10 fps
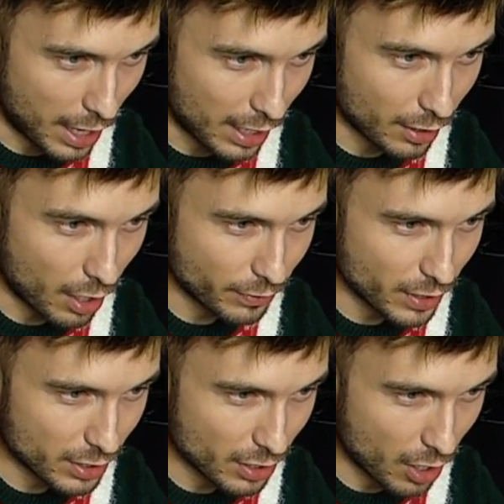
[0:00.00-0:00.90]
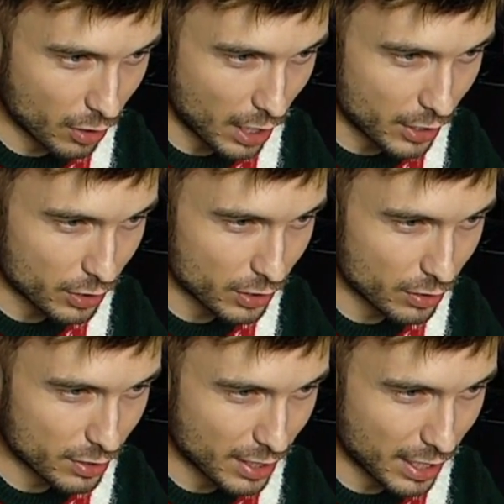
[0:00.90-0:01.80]
I love the song, I used
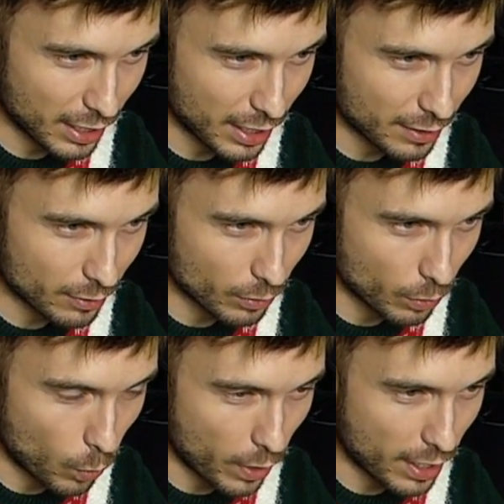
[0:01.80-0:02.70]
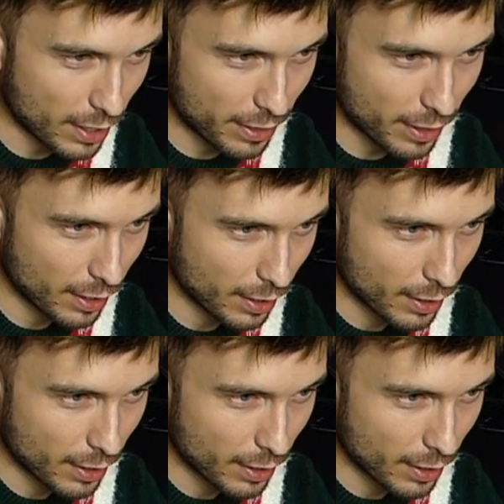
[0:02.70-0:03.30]
to sing it with